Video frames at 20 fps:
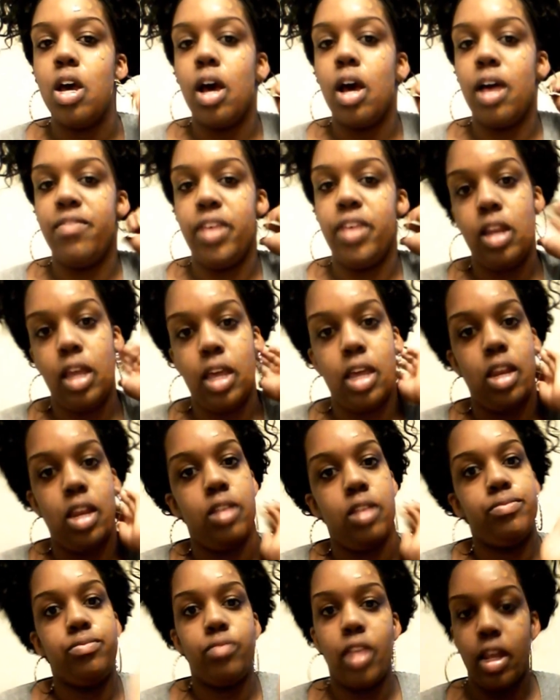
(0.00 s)
of it, and
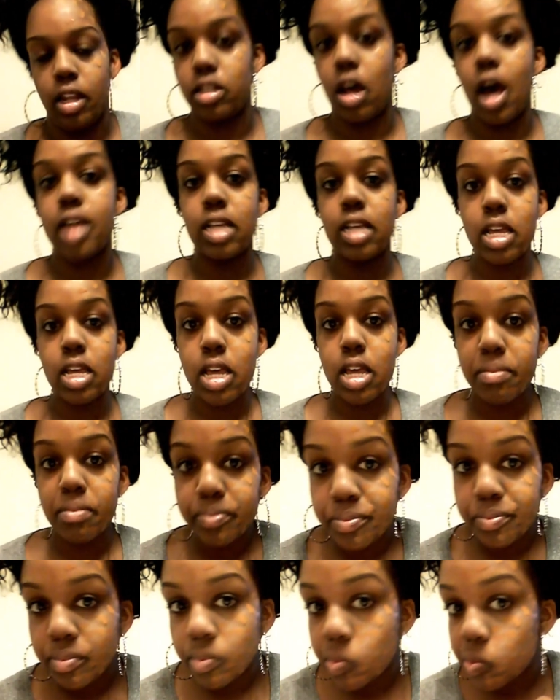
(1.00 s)
it looks awesome.
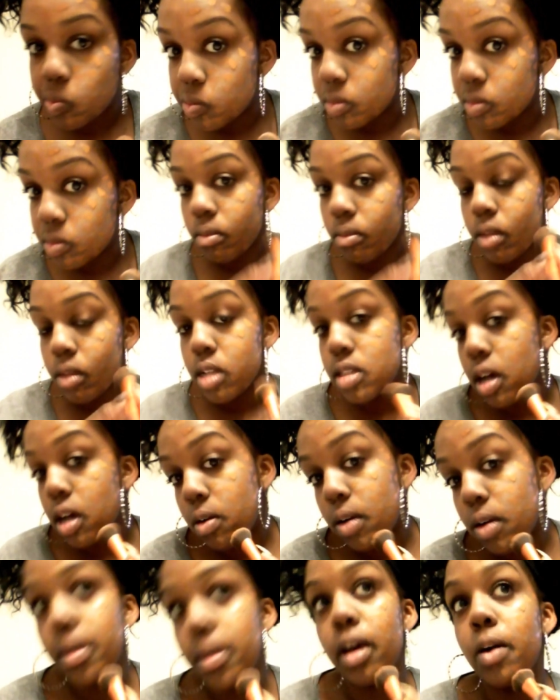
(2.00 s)
So here
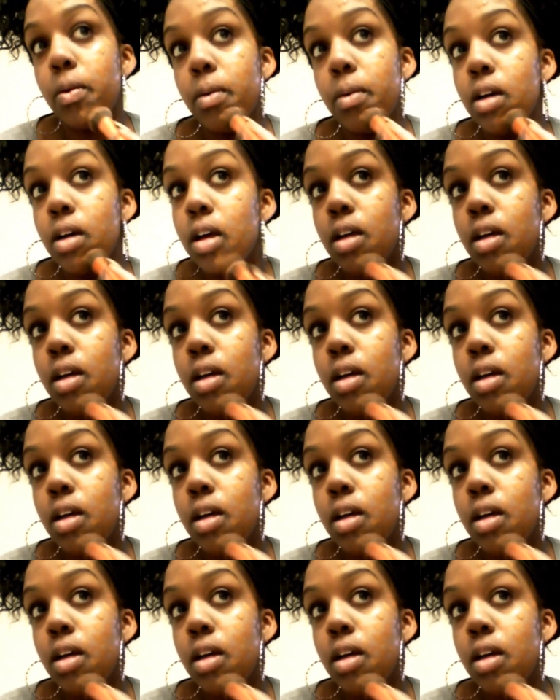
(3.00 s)
we go.